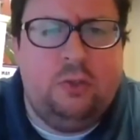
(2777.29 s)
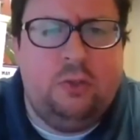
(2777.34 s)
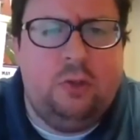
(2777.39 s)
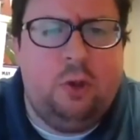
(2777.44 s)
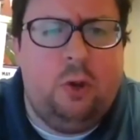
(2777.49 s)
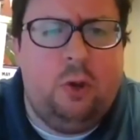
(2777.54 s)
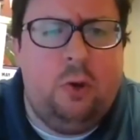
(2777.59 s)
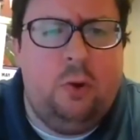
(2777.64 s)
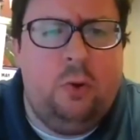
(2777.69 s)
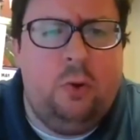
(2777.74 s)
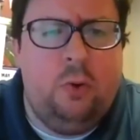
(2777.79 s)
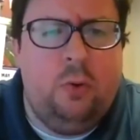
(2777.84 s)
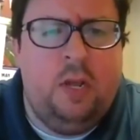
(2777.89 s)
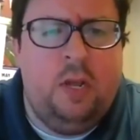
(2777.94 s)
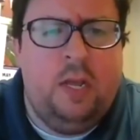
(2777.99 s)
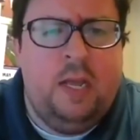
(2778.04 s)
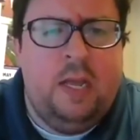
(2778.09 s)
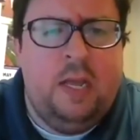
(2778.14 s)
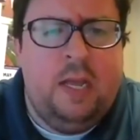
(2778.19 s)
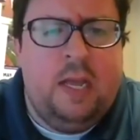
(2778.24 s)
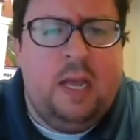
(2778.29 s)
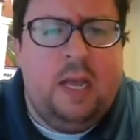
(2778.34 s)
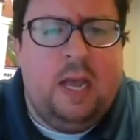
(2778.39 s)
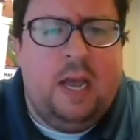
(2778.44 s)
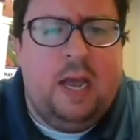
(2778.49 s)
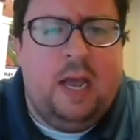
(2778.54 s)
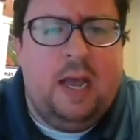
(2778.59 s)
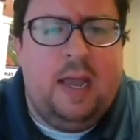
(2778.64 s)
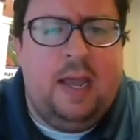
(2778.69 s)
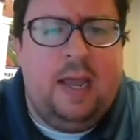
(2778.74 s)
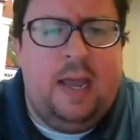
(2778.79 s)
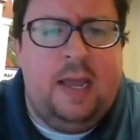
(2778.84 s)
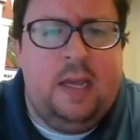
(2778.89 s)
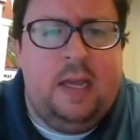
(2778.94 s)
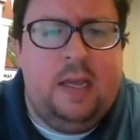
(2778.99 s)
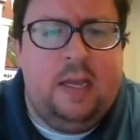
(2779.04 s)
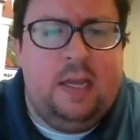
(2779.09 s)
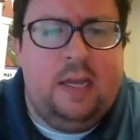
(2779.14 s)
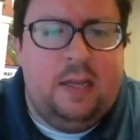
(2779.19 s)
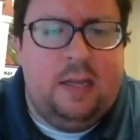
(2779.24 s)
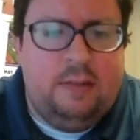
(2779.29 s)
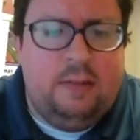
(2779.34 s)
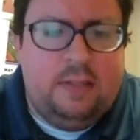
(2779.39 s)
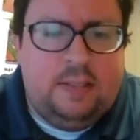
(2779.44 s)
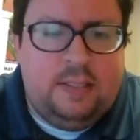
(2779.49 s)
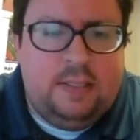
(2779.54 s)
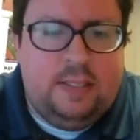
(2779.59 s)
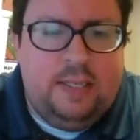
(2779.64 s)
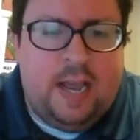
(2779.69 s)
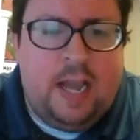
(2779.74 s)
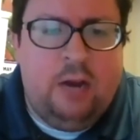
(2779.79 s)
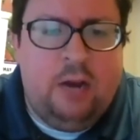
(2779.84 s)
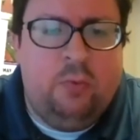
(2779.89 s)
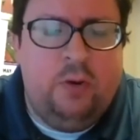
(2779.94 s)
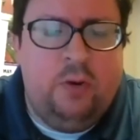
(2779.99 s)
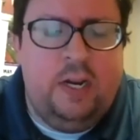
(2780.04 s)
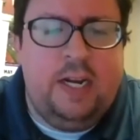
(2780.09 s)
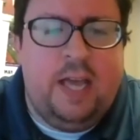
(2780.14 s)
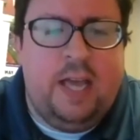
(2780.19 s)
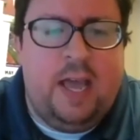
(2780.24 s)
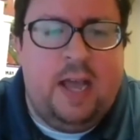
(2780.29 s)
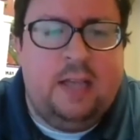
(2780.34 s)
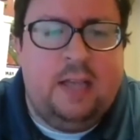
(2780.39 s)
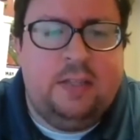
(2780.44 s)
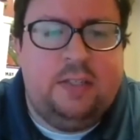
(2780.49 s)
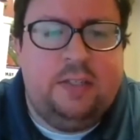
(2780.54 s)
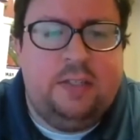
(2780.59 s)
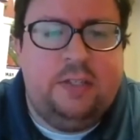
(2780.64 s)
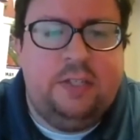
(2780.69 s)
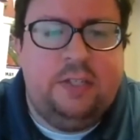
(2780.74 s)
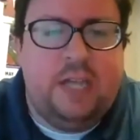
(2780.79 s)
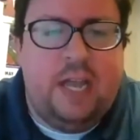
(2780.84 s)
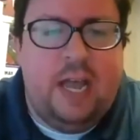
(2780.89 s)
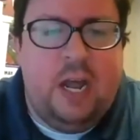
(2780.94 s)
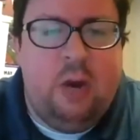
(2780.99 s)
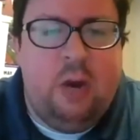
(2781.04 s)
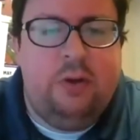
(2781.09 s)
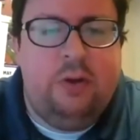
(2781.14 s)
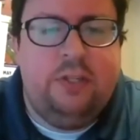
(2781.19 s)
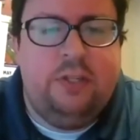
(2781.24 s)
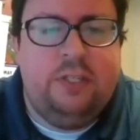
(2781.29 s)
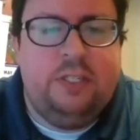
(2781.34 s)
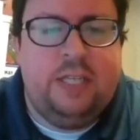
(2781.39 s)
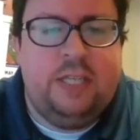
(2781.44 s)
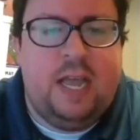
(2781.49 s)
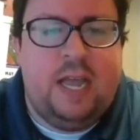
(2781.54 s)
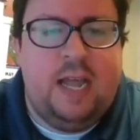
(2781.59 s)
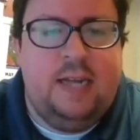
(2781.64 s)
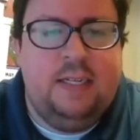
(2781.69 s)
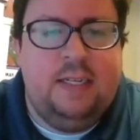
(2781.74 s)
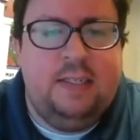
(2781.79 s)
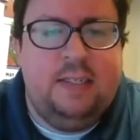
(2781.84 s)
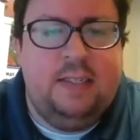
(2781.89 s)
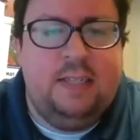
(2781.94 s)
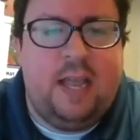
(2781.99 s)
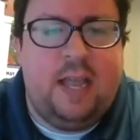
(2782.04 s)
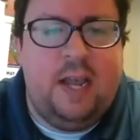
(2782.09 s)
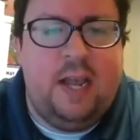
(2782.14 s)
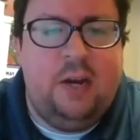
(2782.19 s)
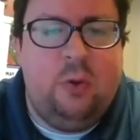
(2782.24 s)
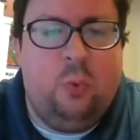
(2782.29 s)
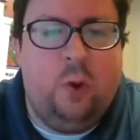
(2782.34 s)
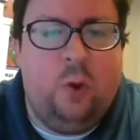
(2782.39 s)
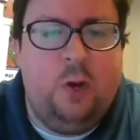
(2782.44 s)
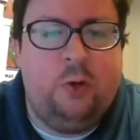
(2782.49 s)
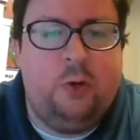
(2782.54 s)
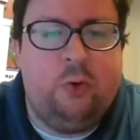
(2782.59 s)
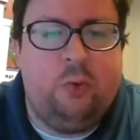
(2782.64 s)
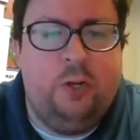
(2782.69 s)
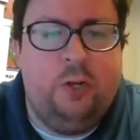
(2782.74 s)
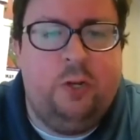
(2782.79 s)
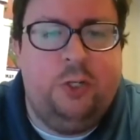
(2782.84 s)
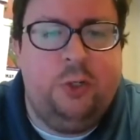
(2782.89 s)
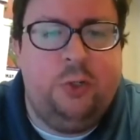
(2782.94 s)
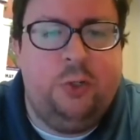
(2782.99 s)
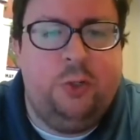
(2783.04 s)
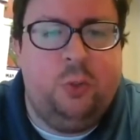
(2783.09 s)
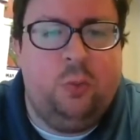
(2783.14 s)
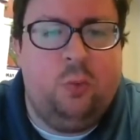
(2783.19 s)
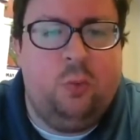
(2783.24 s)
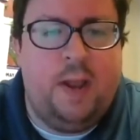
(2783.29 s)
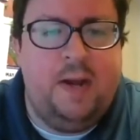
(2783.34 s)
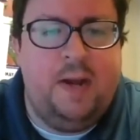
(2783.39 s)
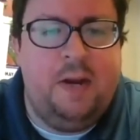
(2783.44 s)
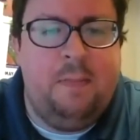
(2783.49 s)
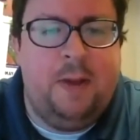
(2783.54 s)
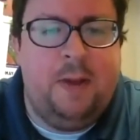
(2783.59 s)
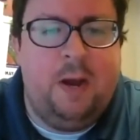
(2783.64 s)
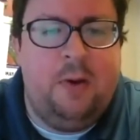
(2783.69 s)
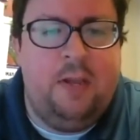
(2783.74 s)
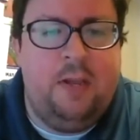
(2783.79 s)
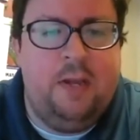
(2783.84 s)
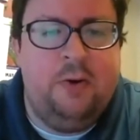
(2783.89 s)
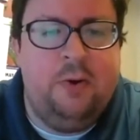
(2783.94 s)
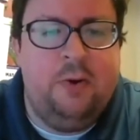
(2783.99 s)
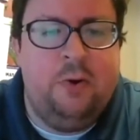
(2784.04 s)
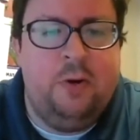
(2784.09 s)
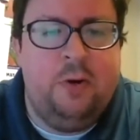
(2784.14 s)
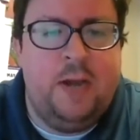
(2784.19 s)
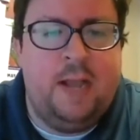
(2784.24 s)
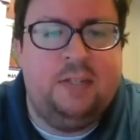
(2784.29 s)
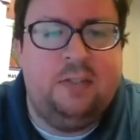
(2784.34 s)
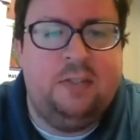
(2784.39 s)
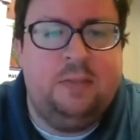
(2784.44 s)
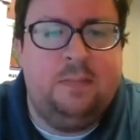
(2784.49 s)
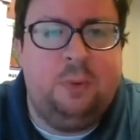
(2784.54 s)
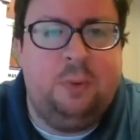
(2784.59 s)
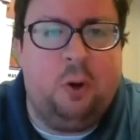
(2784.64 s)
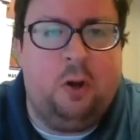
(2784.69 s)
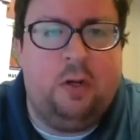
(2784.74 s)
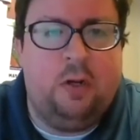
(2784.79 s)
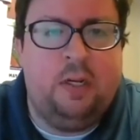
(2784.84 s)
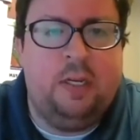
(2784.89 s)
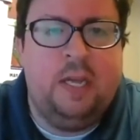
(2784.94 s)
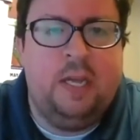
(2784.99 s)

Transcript: So uh, uh let's see, Irene asks, how does Sy decide what creature to write about in her next book?